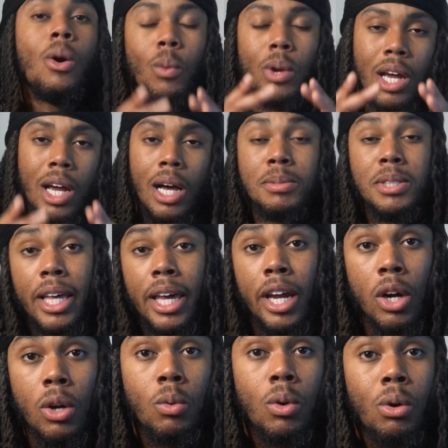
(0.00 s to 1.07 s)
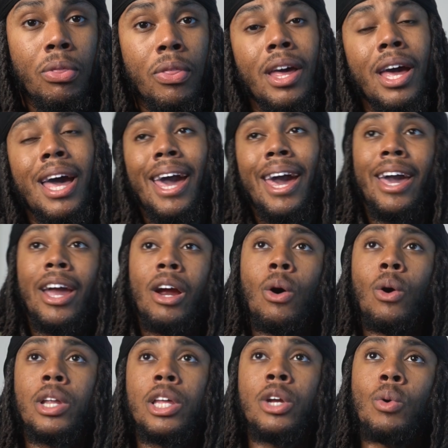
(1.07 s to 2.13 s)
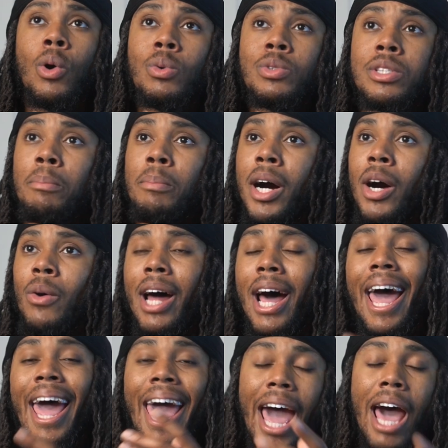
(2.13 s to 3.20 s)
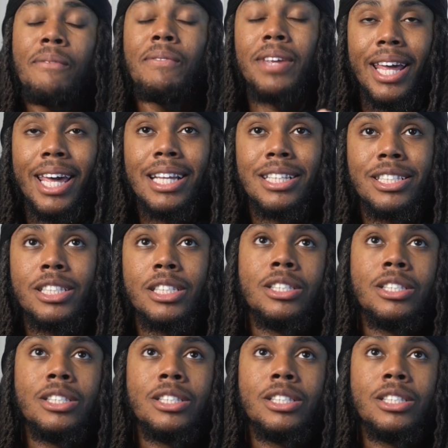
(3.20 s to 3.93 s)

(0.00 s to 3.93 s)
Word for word: When it comes to hair growth, hair only grows about a half an inch